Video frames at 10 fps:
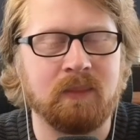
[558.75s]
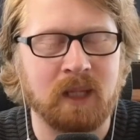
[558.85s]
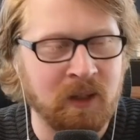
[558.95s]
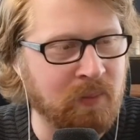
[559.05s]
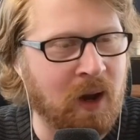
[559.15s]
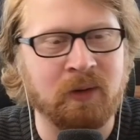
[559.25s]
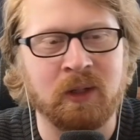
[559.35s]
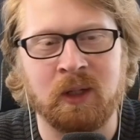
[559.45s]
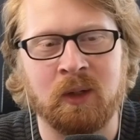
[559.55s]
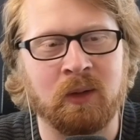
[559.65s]

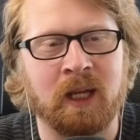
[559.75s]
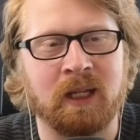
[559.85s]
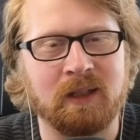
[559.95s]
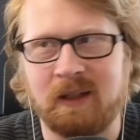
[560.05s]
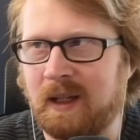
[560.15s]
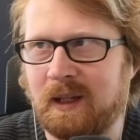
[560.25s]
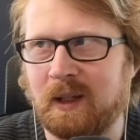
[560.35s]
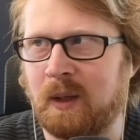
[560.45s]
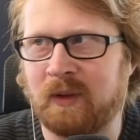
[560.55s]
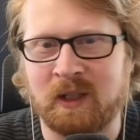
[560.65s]
inbounding you. Like
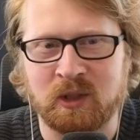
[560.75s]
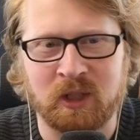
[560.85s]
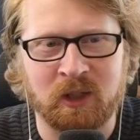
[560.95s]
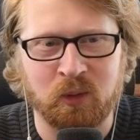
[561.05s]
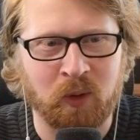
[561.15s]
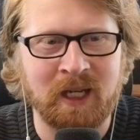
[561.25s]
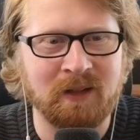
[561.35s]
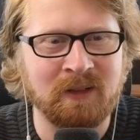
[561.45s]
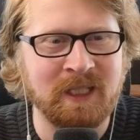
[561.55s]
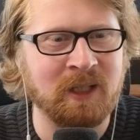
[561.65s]
you have like just a
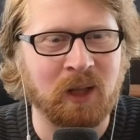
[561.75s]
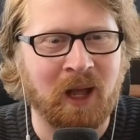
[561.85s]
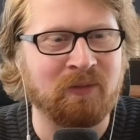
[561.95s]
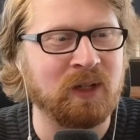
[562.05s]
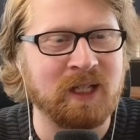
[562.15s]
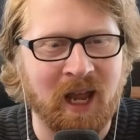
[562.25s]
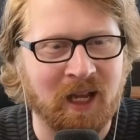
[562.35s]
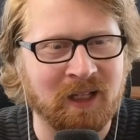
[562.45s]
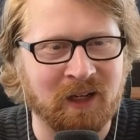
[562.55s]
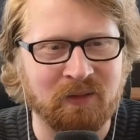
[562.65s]
great deal every day,
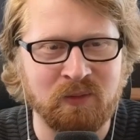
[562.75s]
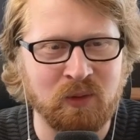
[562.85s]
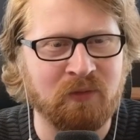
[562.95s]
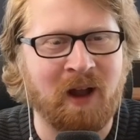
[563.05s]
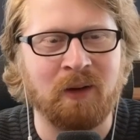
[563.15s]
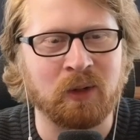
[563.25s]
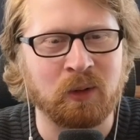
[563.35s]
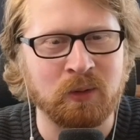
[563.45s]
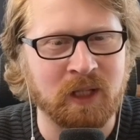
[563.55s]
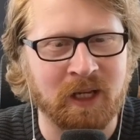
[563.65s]
like a new founder
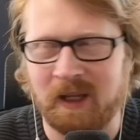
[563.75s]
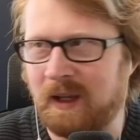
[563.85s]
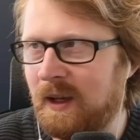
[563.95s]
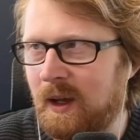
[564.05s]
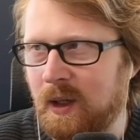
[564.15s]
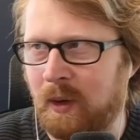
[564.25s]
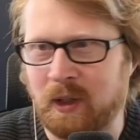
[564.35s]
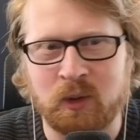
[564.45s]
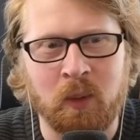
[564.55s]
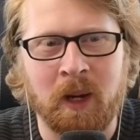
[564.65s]
who's like, I
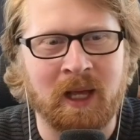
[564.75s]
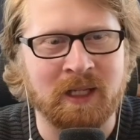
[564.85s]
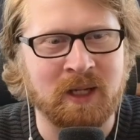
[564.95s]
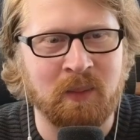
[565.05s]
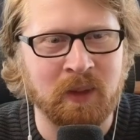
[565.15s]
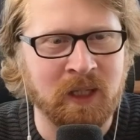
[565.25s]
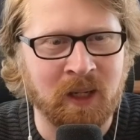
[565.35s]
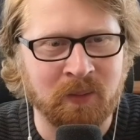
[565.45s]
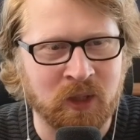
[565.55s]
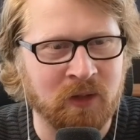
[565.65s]
sold my last company,
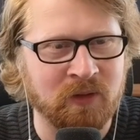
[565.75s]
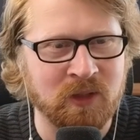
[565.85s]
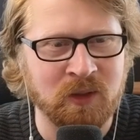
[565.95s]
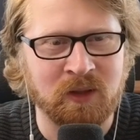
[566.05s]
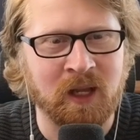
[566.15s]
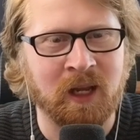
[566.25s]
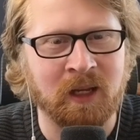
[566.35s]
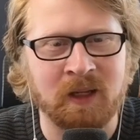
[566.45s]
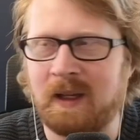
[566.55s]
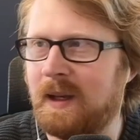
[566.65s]
I'm starting this new
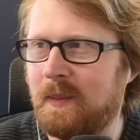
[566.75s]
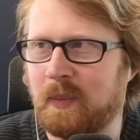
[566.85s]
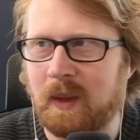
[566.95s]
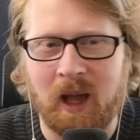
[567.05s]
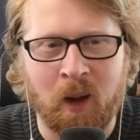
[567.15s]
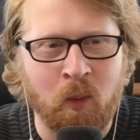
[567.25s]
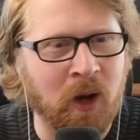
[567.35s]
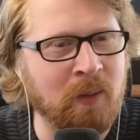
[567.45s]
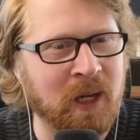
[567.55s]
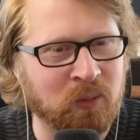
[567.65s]
thing, I
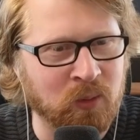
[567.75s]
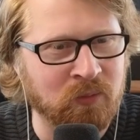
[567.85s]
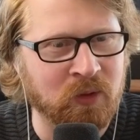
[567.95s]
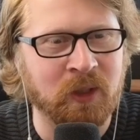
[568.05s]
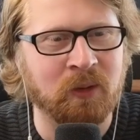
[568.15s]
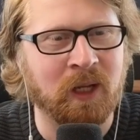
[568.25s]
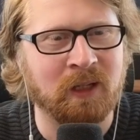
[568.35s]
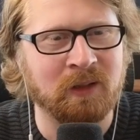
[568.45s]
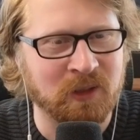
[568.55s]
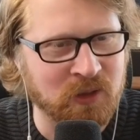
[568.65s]
want to make room for you. Like,
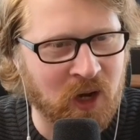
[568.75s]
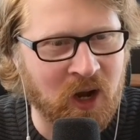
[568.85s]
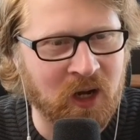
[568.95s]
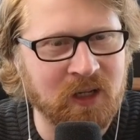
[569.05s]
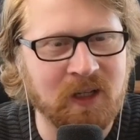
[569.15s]
let's talk.